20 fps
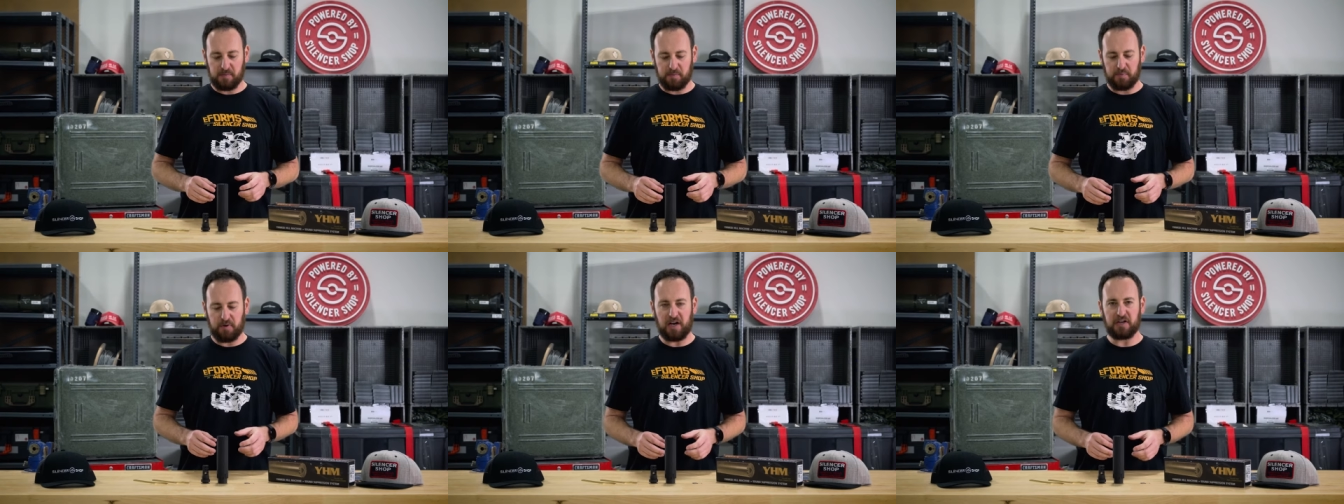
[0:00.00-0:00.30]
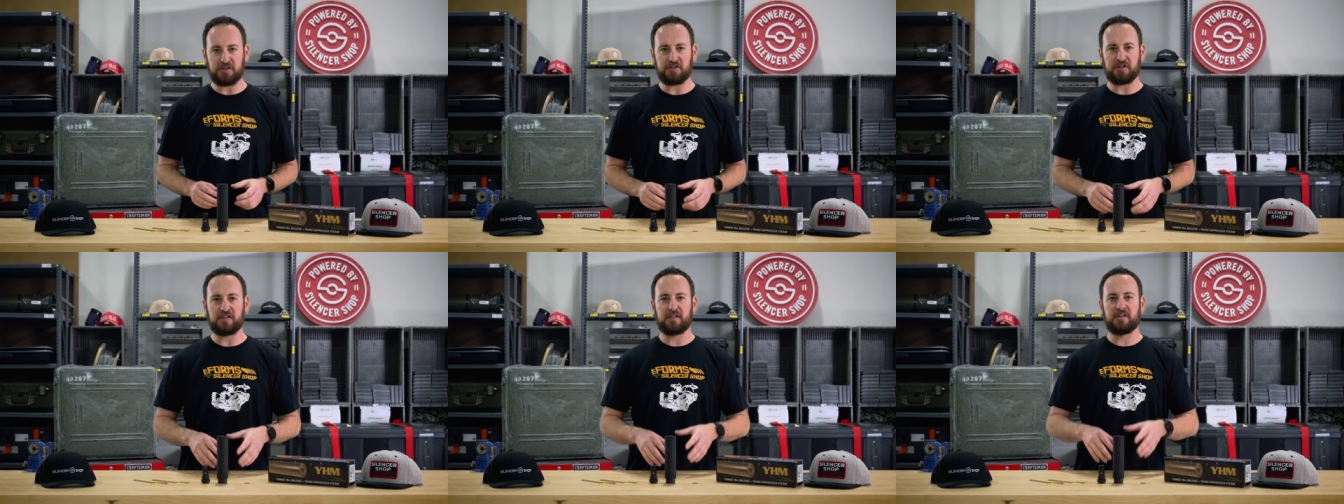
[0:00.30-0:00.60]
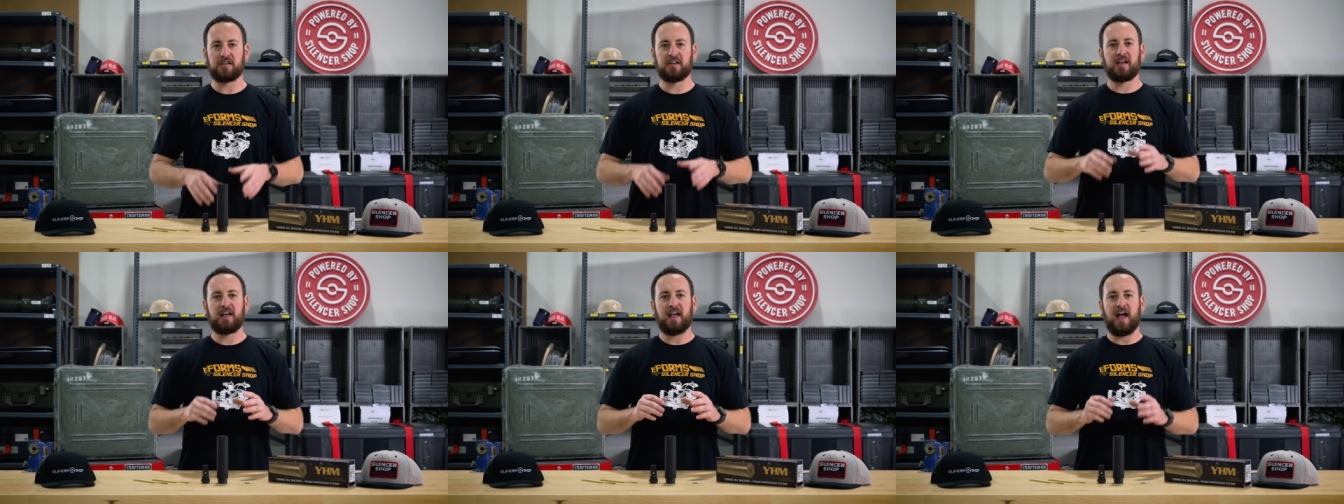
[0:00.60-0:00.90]

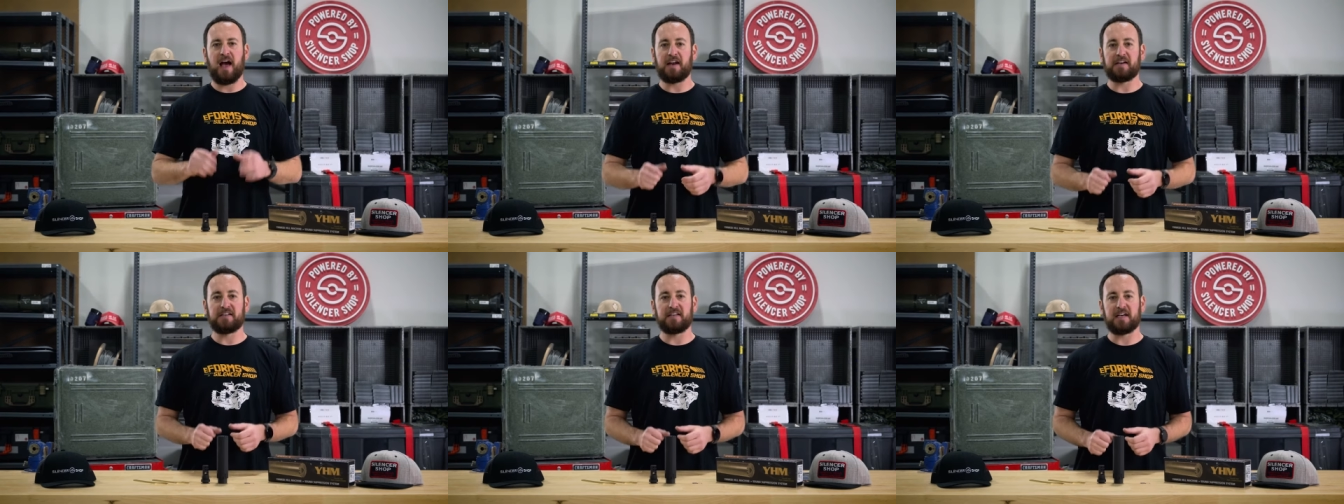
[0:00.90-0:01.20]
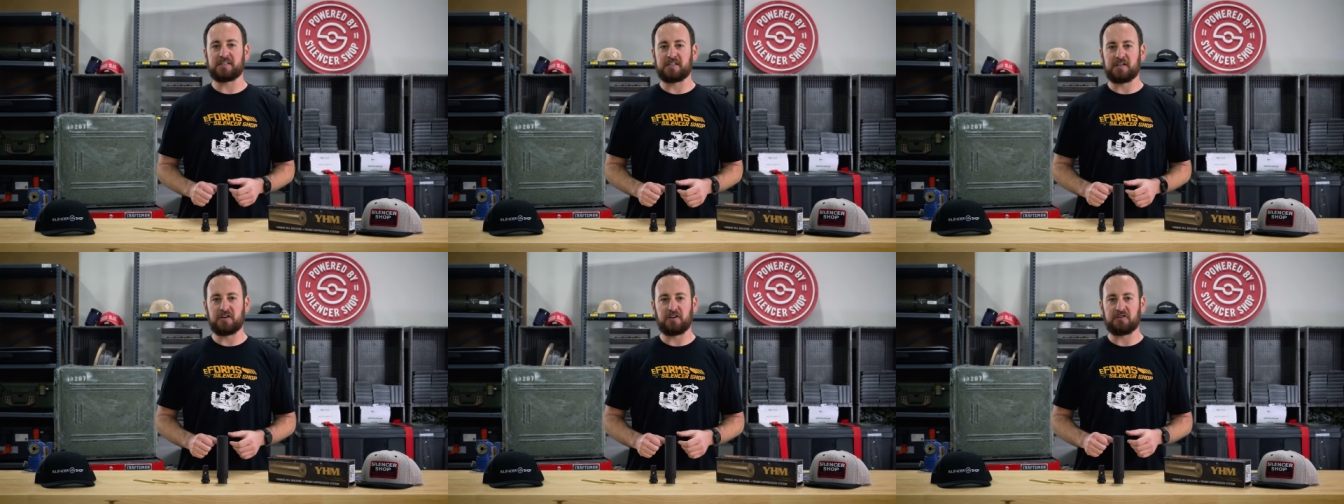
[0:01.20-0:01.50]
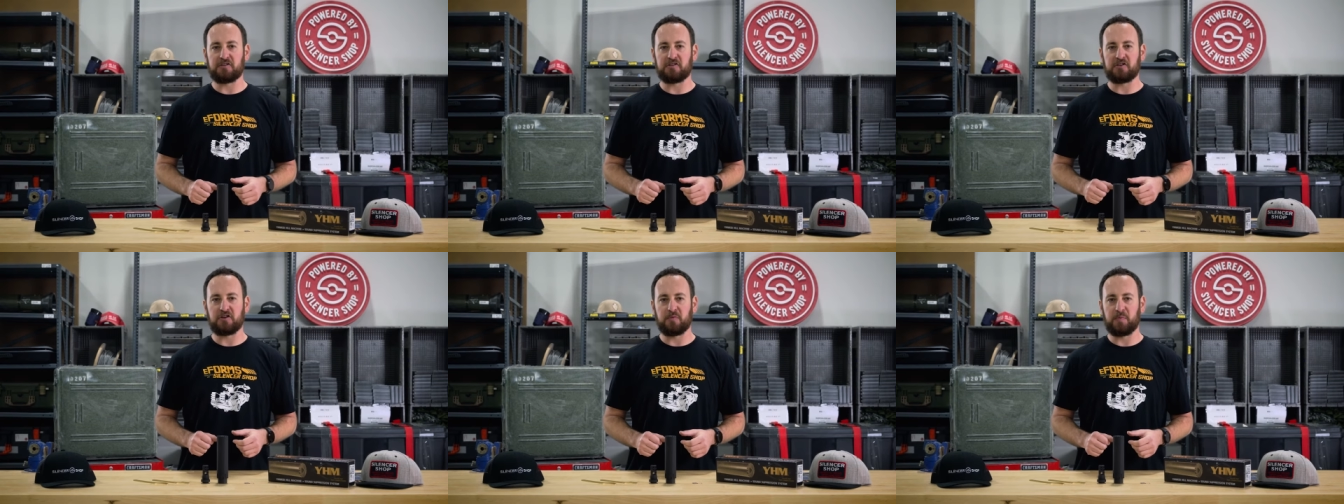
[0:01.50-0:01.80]
suppression, and it doesn't
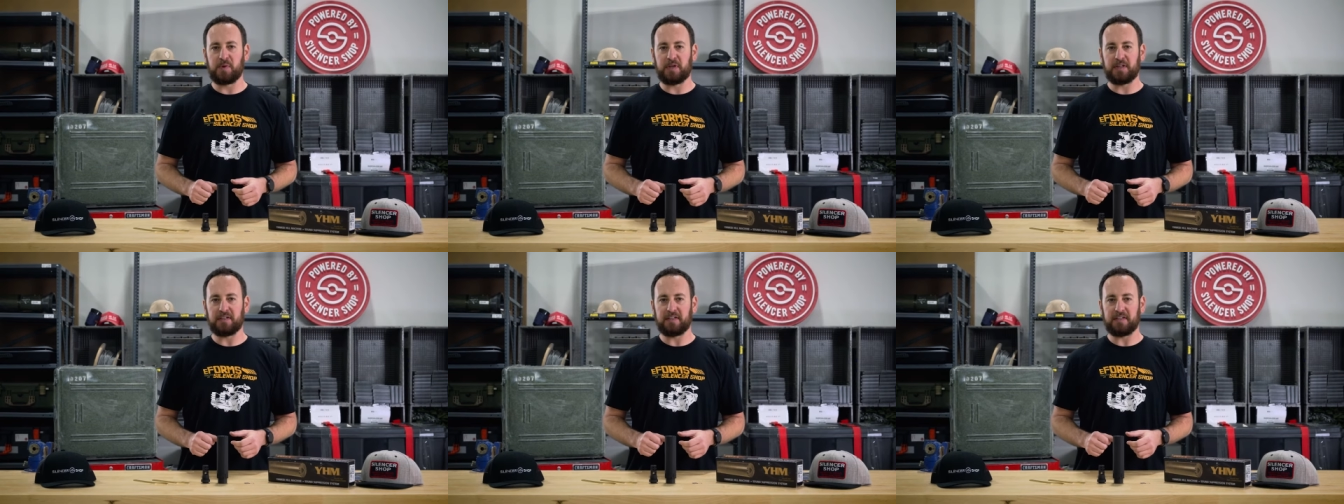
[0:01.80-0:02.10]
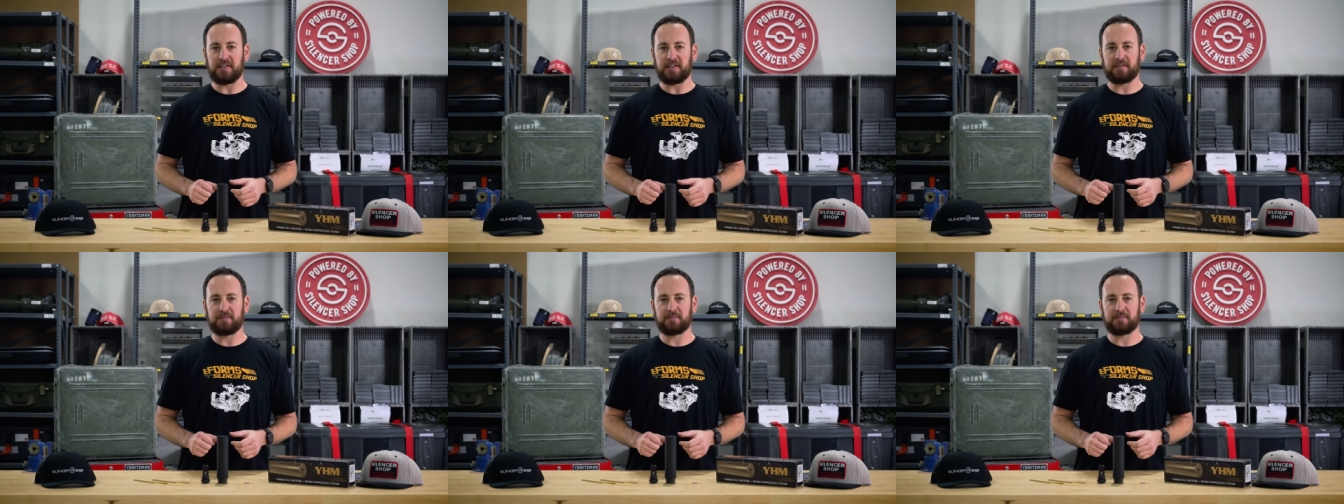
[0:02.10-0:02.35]
hurt durability.